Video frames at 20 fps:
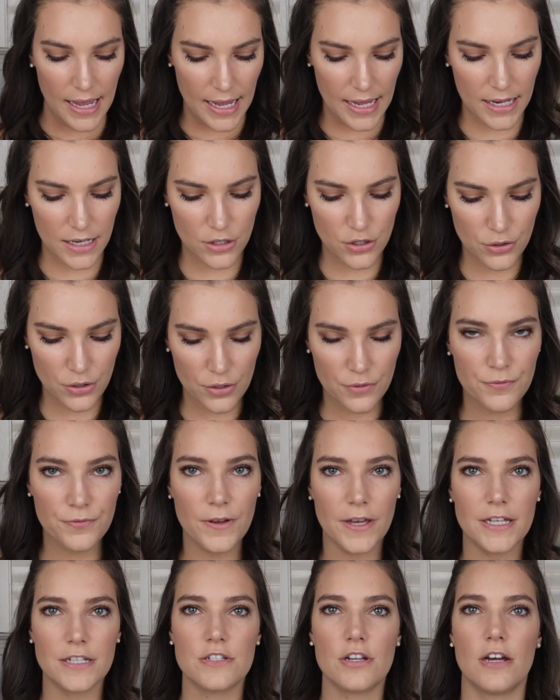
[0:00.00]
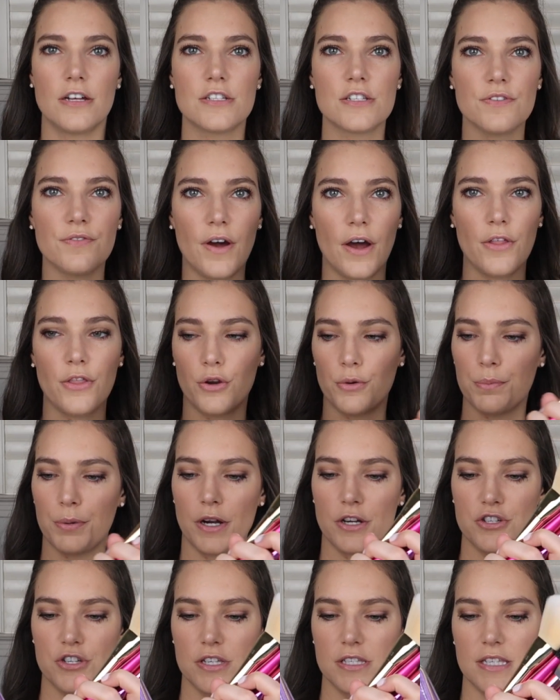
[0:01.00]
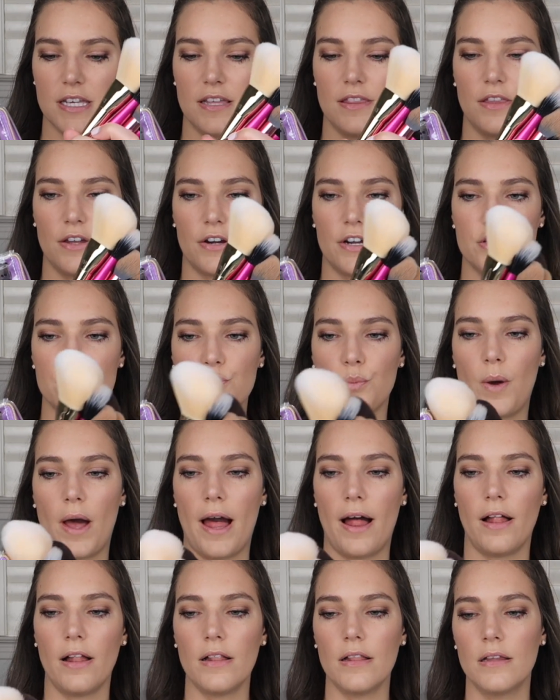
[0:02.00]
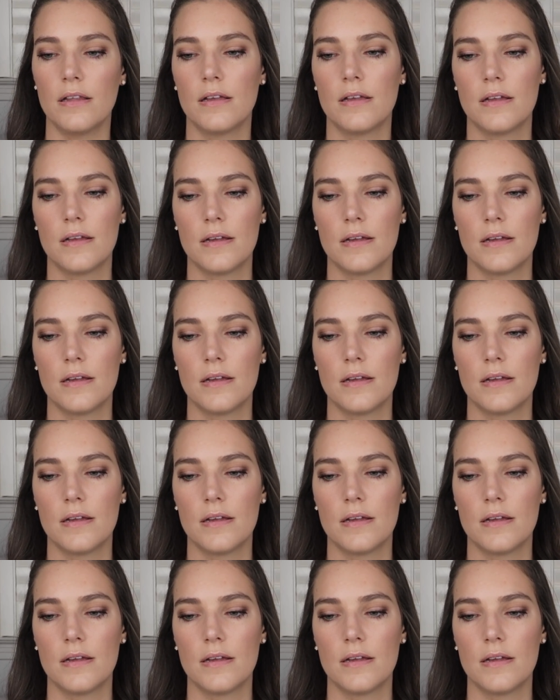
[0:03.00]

and you could fit tons of other brushes in there as well.